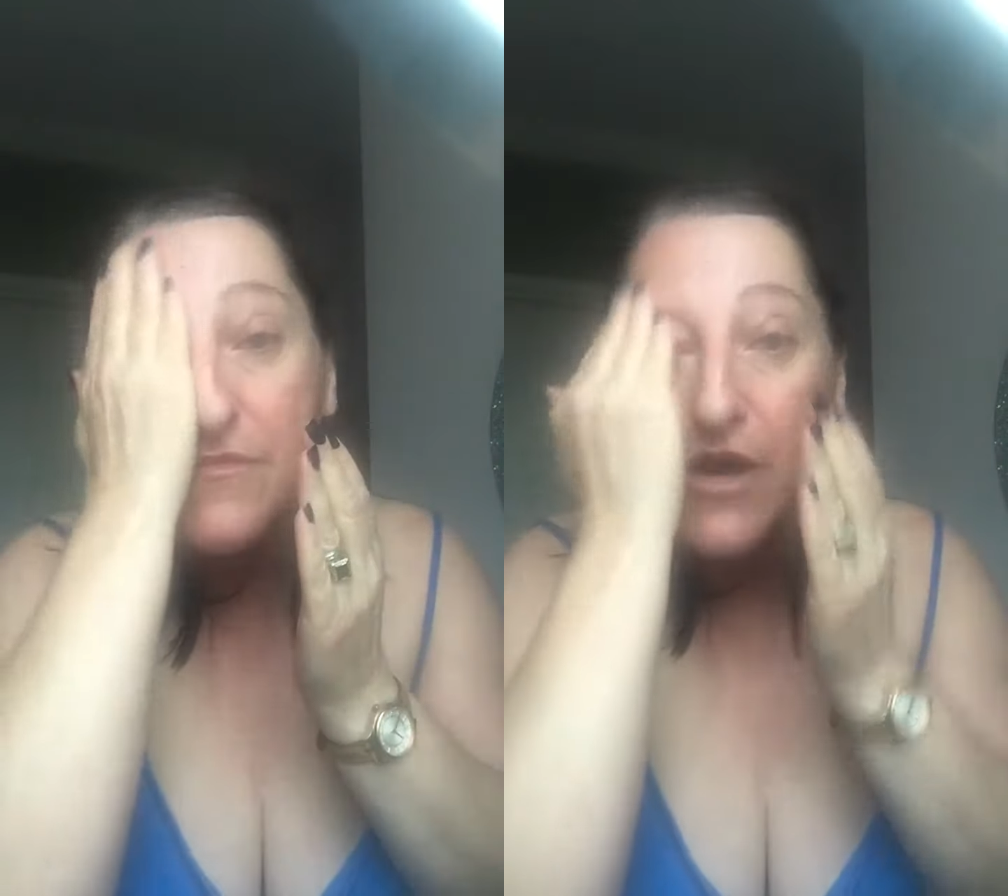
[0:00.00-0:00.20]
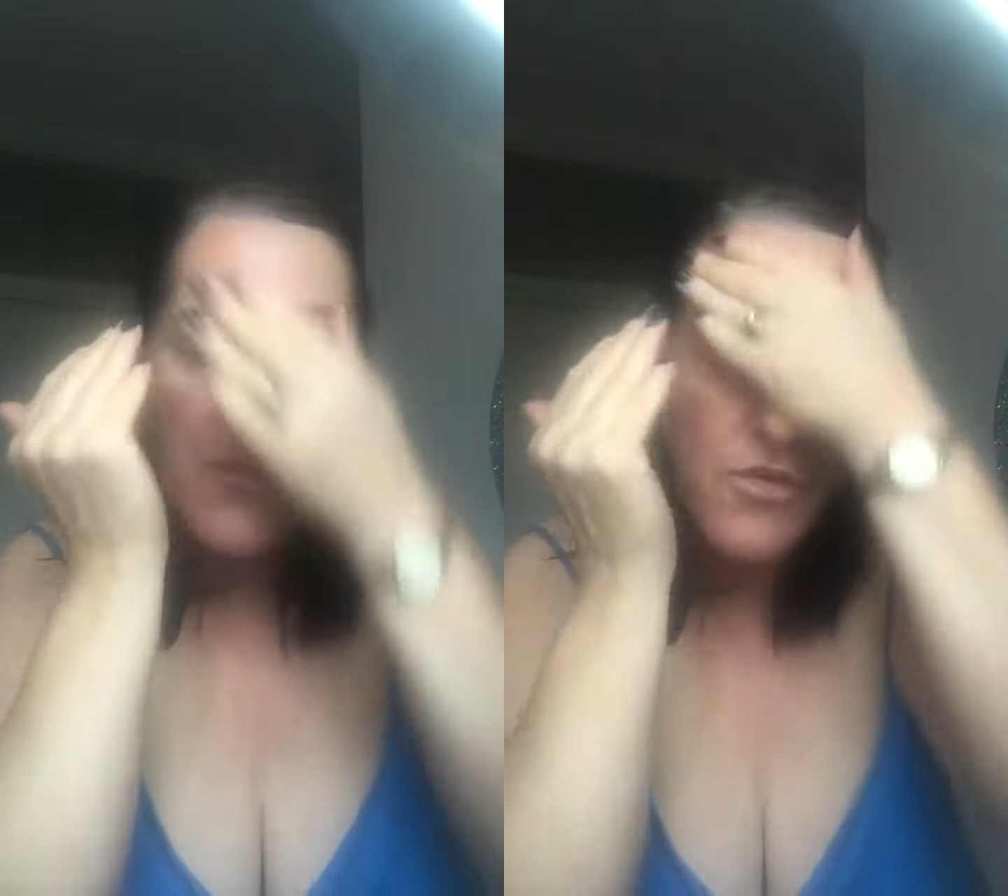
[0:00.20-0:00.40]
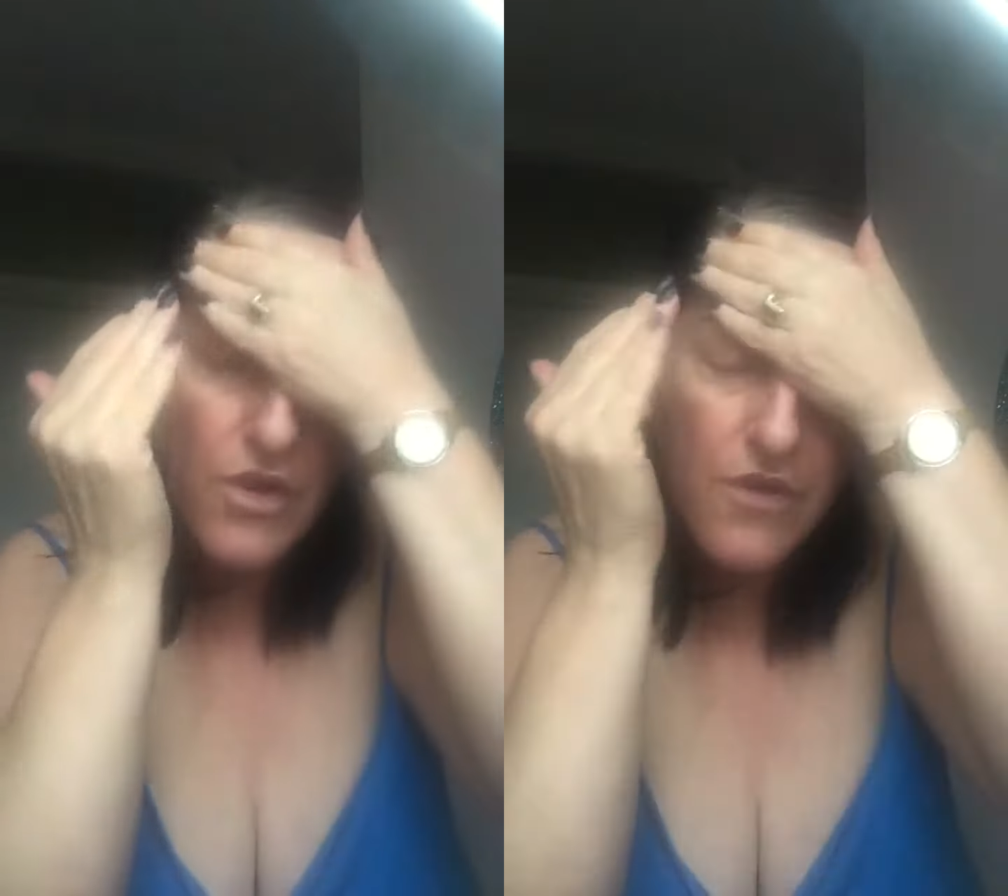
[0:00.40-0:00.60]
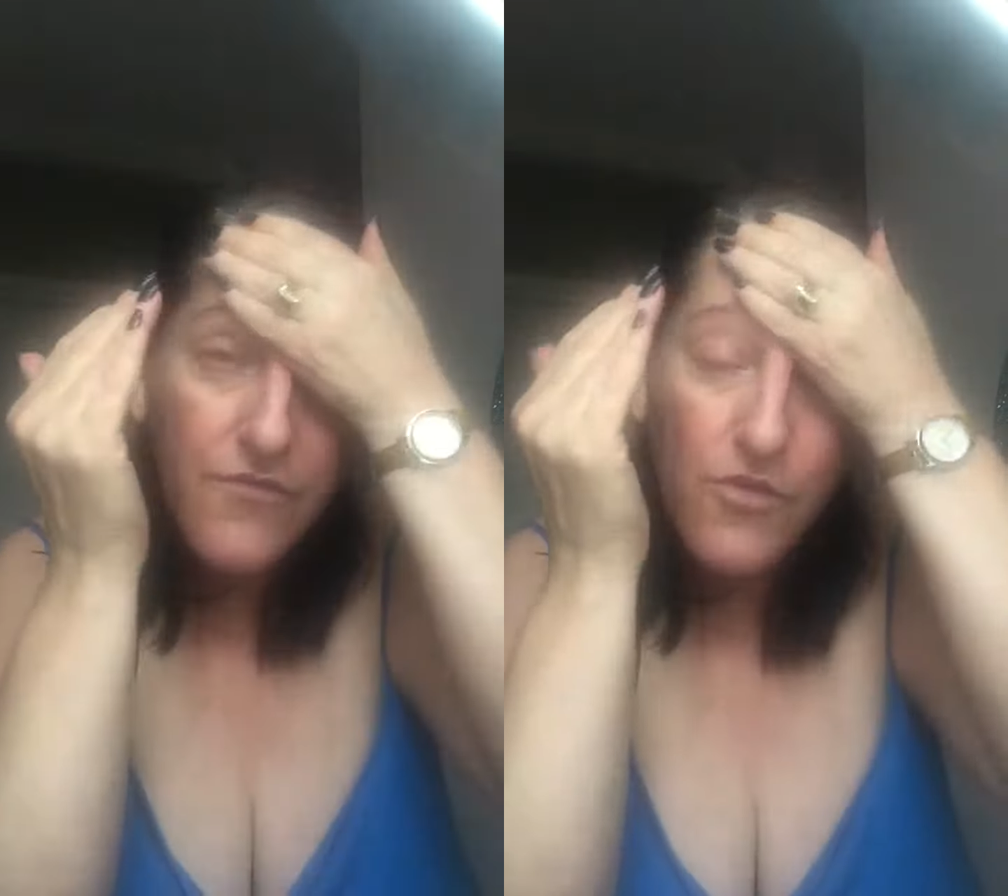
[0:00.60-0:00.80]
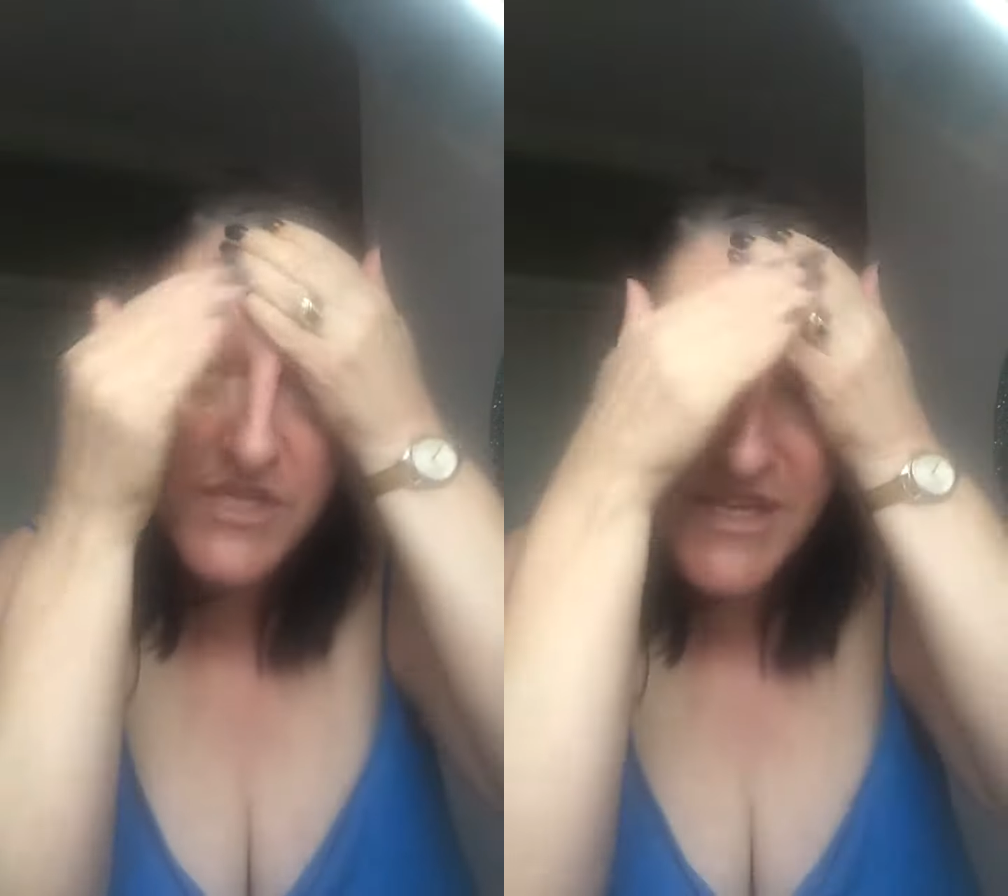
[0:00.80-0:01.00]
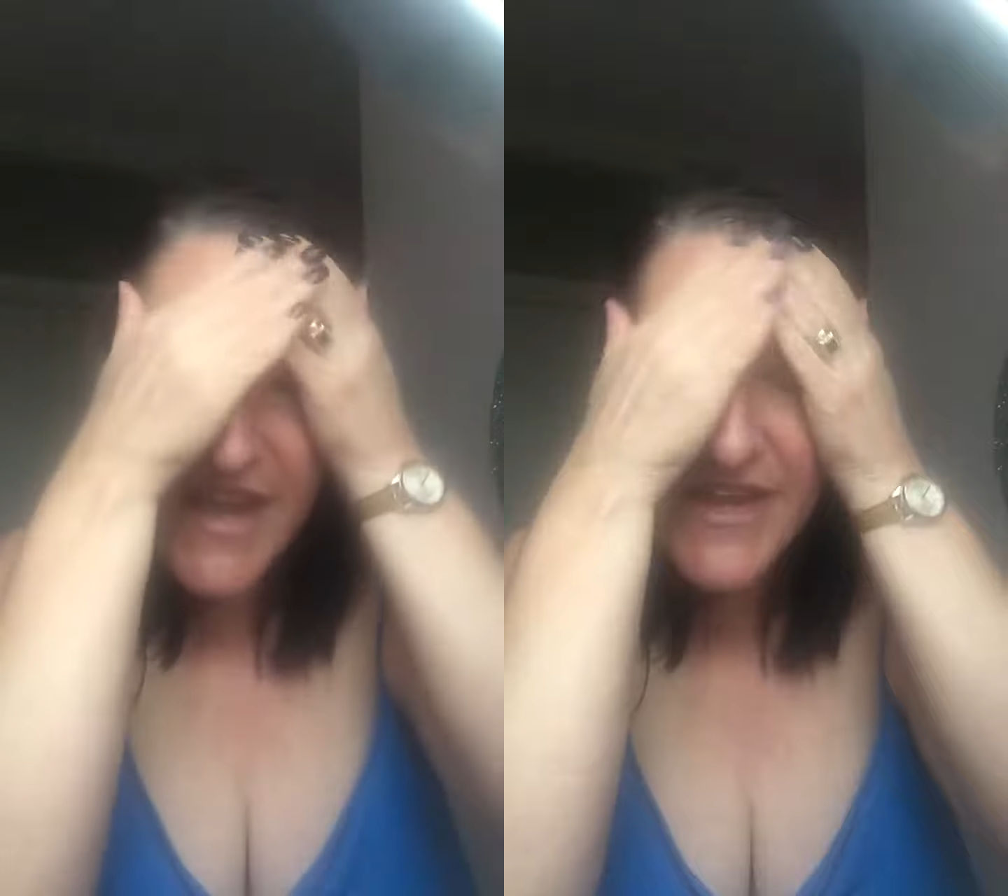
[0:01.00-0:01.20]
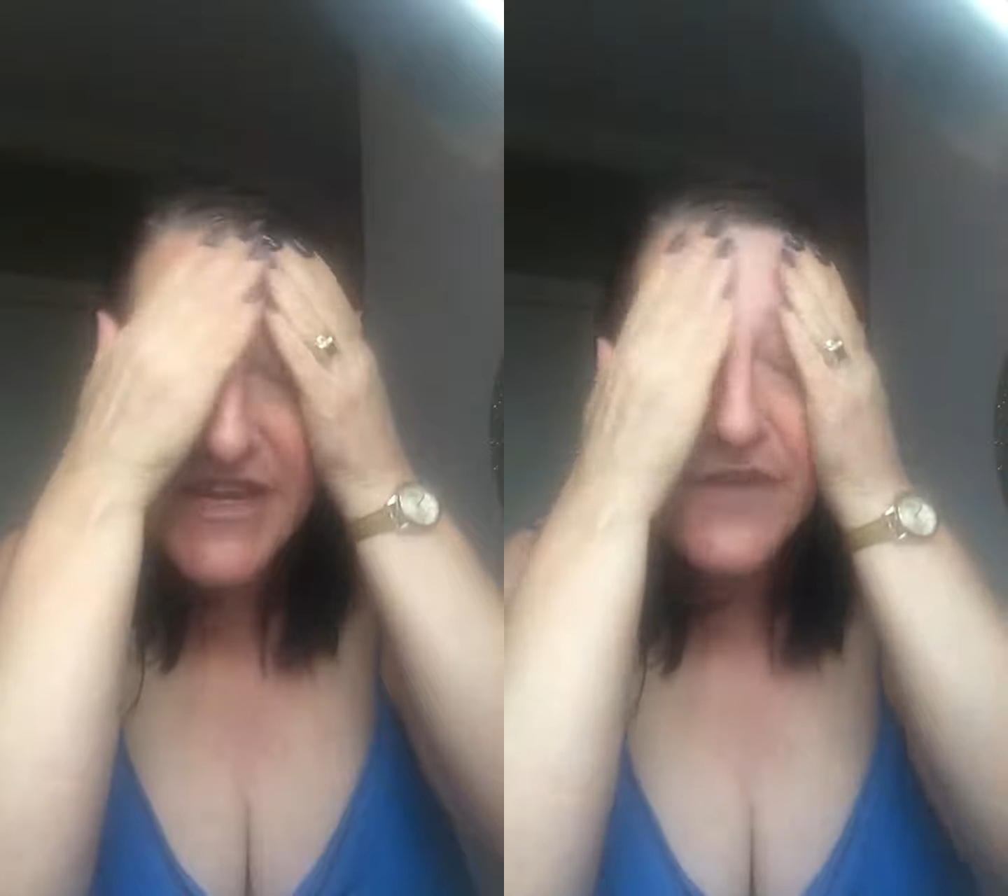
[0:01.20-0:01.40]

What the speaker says: I will look forward to getting,